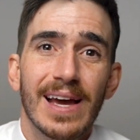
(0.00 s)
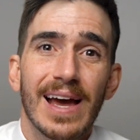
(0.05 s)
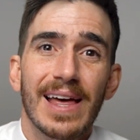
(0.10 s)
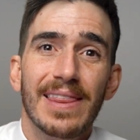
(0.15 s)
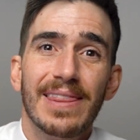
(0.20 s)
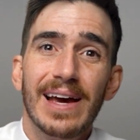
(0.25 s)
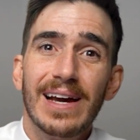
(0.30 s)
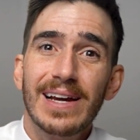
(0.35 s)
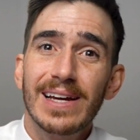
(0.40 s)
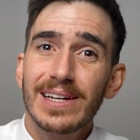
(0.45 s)

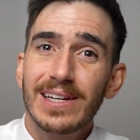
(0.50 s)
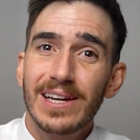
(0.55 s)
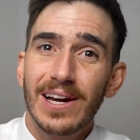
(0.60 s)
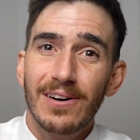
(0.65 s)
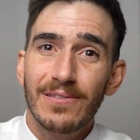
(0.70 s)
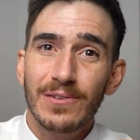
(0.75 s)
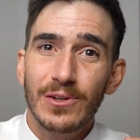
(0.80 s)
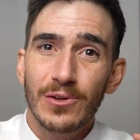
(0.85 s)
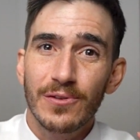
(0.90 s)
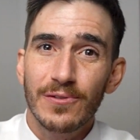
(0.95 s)
and that can
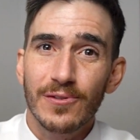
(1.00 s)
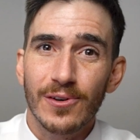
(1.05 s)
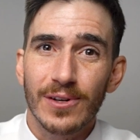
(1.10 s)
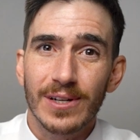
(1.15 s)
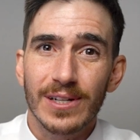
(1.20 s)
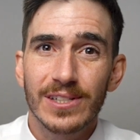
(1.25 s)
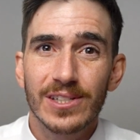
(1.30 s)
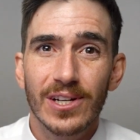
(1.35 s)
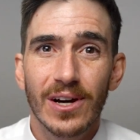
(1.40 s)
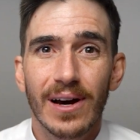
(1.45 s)
cover you for
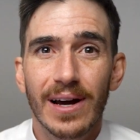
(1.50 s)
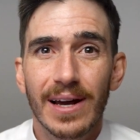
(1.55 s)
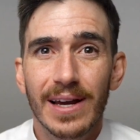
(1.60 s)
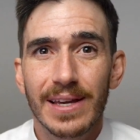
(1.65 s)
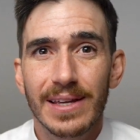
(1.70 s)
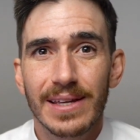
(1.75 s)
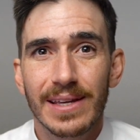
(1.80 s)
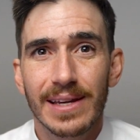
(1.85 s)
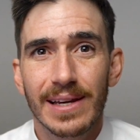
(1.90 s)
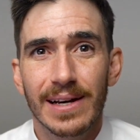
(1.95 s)
an
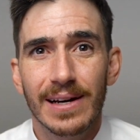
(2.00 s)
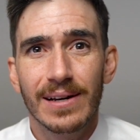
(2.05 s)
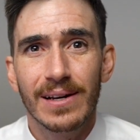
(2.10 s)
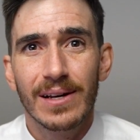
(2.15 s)
entire year.